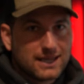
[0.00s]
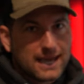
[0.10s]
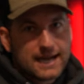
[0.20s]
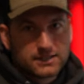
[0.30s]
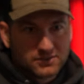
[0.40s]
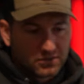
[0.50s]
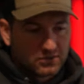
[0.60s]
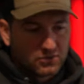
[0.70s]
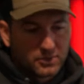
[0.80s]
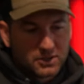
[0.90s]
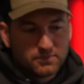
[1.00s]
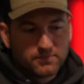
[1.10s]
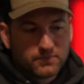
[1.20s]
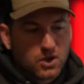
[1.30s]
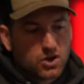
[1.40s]
cast aluminum.
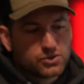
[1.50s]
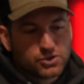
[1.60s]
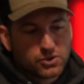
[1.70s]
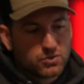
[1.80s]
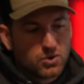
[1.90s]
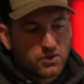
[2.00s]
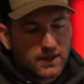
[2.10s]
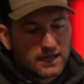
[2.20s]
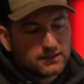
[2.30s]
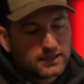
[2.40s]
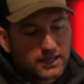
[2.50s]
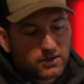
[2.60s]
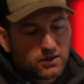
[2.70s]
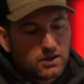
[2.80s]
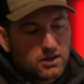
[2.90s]
I'll show you all that
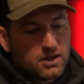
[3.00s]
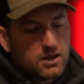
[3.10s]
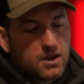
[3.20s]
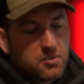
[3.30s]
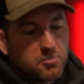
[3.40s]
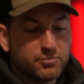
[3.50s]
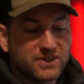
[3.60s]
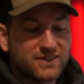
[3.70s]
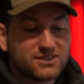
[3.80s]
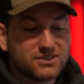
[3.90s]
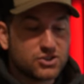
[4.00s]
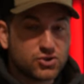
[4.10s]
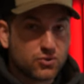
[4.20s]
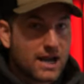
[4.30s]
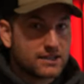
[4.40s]
later, but this is a
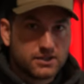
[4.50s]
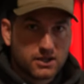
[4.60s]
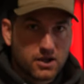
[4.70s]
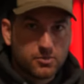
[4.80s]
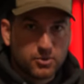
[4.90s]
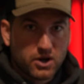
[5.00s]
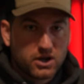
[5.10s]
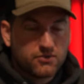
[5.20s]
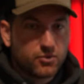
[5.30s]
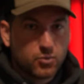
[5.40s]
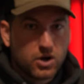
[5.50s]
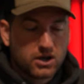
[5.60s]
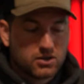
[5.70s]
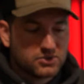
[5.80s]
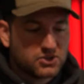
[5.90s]
drastic upgrade from what
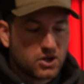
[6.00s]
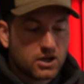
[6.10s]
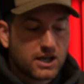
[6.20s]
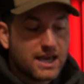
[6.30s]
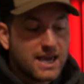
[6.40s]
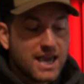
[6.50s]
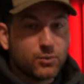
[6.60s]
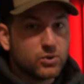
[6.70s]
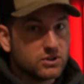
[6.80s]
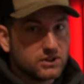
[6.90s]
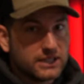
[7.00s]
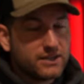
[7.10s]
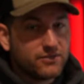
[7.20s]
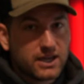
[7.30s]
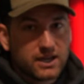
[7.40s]
comes stock and will
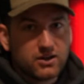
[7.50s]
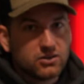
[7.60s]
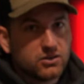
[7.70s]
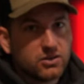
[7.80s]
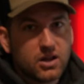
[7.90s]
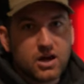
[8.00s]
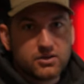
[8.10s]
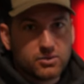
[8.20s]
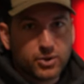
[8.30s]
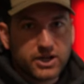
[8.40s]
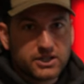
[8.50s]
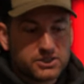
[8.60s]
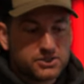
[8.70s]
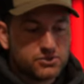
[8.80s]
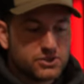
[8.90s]
alleviate a lot of the
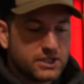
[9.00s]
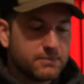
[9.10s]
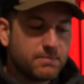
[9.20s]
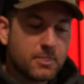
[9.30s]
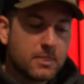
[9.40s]
breakages you see.